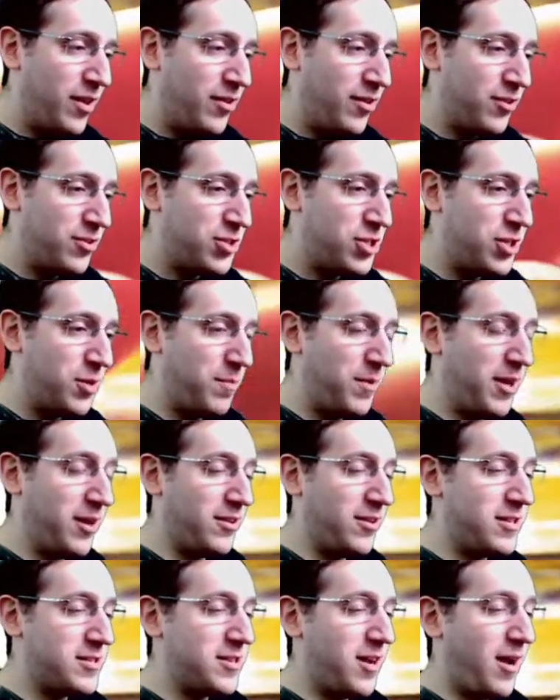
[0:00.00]
little chippy
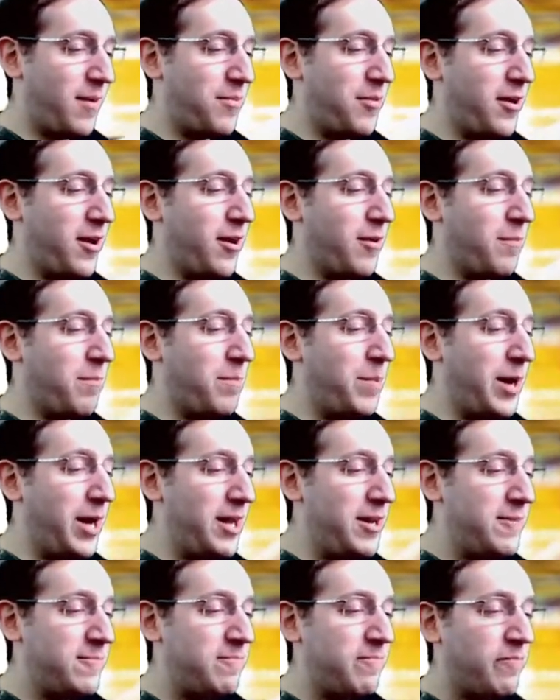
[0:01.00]
on the top there,
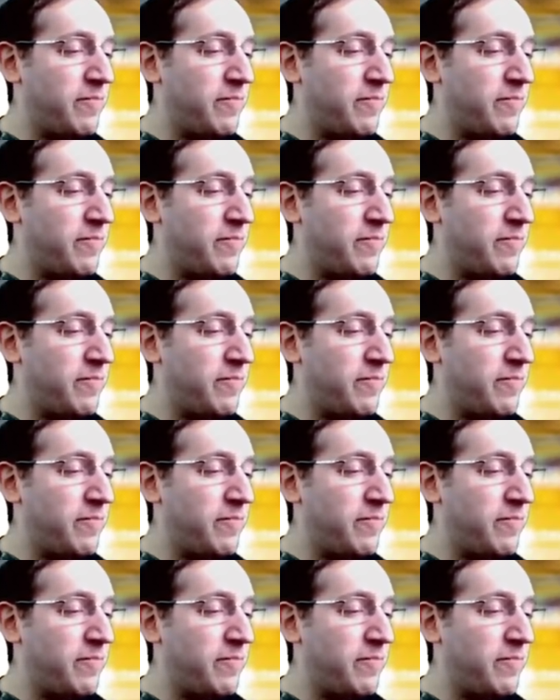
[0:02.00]
but